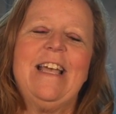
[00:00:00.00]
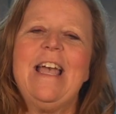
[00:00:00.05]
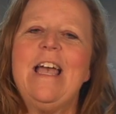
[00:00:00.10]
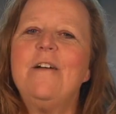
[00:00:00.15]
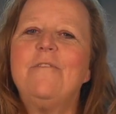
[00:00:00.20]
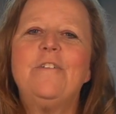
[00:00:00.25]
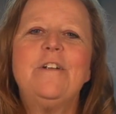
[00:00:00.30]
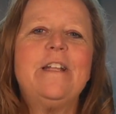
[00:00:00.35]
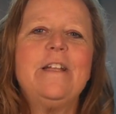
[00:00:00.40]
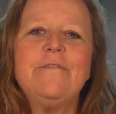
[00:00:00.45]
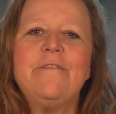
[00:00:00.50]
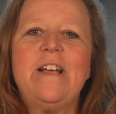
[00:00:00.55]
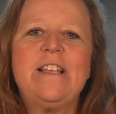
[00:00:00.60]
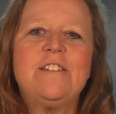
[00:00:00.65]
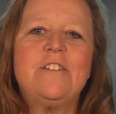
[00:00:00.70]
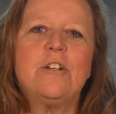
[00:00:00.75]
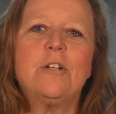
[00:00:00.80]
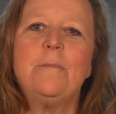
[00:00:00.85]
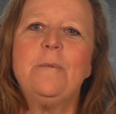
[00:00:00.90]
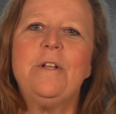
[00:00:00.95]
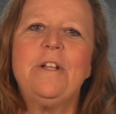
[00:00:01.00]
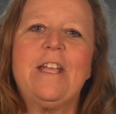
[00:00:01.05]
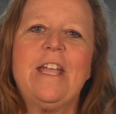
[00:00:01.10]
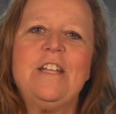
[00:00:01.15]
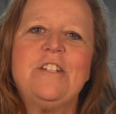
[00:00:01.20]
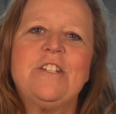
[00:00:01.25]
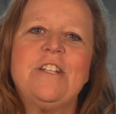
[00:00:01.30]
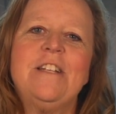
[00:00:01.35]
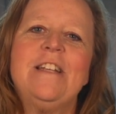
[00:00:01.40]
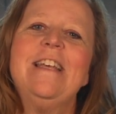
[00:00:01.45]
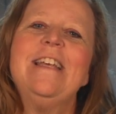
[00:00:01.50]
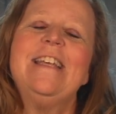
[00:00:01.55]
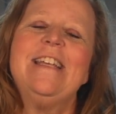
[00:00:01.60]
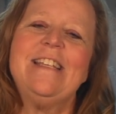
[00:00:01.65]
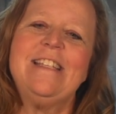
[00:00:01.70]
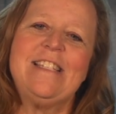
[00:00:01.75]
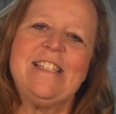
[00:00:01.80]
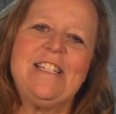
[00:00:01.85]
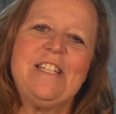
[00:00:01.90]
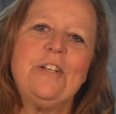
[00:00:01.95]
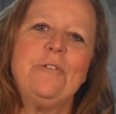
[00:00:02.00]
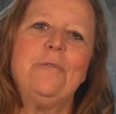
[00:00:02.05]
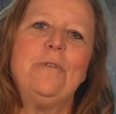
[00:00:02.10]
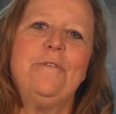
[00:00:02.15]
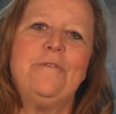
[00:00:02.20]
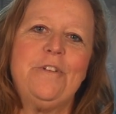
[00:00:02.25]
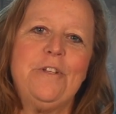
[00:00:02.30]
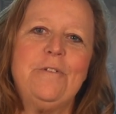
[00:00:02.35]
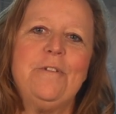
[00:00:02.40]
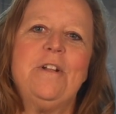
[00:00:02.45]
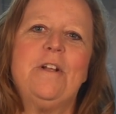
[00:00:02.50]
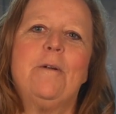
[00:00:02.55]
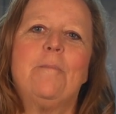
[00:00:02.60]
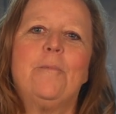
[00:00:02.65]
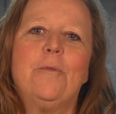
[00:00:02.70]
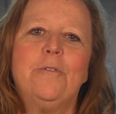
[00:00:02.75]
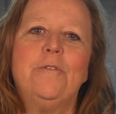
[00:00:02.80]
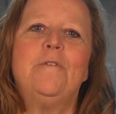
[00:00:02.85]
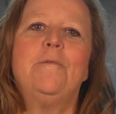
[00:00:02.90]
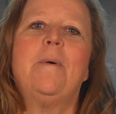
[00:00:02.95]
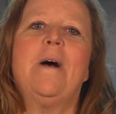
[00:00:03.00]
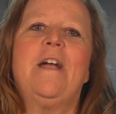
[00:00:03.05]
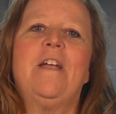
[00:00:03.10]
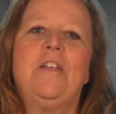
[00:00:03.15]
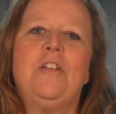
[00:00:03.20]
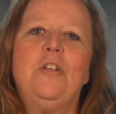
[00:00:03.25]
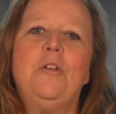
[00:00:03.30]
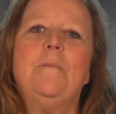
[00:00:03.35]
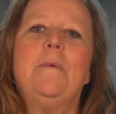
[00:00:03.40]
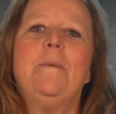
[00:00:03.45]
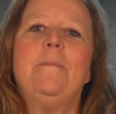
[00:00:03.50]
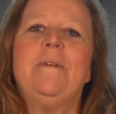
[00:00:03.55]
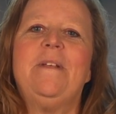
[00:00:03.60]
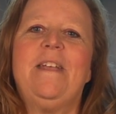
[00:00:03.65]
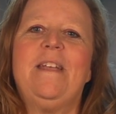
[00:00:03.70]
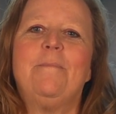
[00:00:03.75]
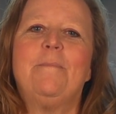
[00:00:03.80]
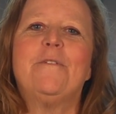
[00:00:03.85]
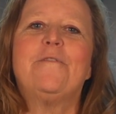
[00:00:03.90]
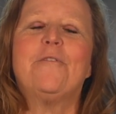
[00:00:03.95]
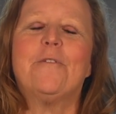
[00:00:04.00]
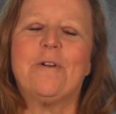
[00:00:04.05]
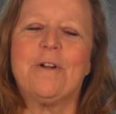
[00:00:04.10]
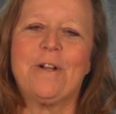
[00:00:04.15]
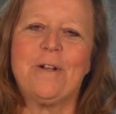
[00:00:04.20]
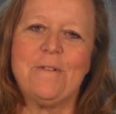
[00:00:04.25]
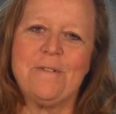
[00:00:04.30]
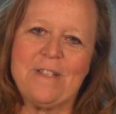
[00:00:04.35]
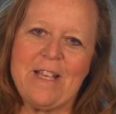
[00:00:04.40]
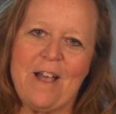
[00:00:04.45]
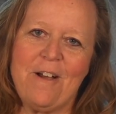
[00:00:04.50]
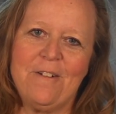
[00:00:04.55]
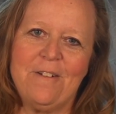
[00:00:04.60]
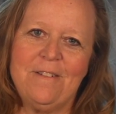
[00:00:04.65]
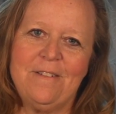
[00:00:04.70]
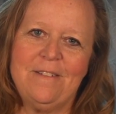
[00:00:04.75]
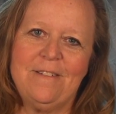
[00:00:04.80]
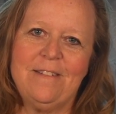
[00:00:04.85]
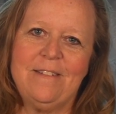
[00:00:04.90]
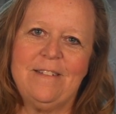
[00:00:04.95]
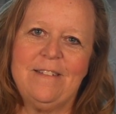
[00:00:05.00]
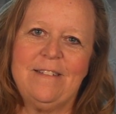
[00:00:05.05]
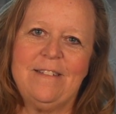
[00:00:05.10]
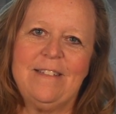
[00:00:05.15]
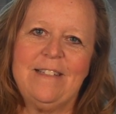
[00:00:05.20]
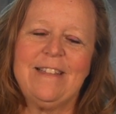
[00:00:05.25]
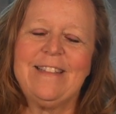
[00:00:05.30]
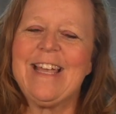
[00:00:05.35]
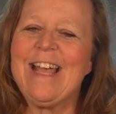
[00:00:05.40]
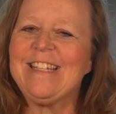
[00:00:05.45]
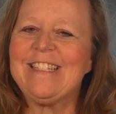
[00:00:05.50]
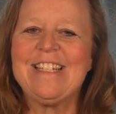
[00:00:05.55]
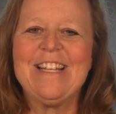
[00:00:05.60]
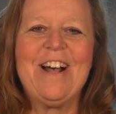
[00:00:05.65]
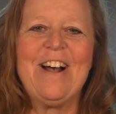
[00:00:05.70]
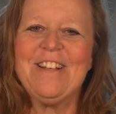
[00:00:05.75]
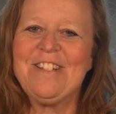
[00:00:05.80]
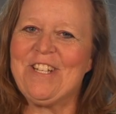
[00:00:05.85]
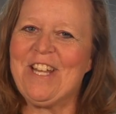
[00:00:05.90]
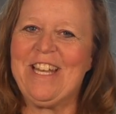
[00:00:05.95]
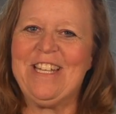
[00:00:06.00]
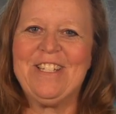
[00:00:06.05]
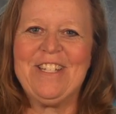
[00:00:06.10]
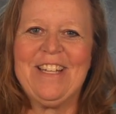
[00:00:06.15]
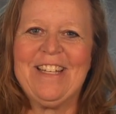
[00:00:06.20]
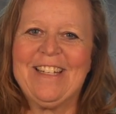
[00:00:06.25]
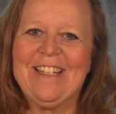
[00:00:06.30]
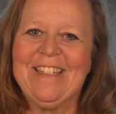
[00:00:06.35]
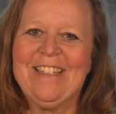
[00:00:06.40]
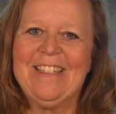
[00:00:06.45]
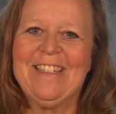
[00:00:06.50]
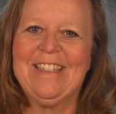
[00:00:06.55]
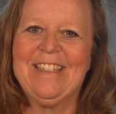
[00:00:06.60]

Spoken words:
Every investor communication is still reviewed and approved by a human being before it goes out. That's not changing.